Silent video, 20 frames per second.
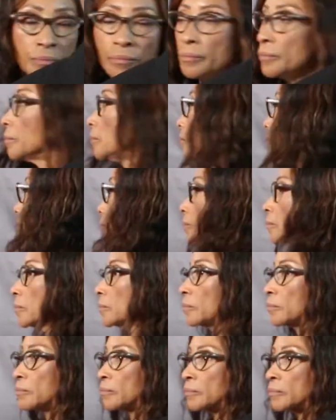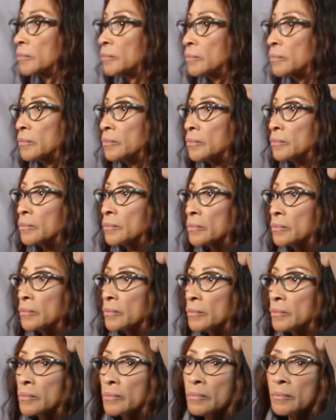
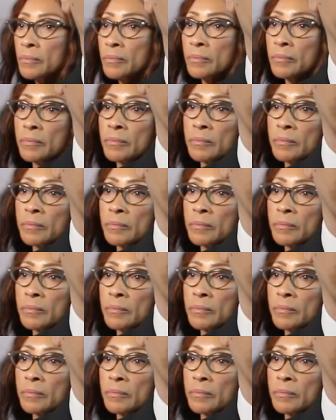This person isn't speaking.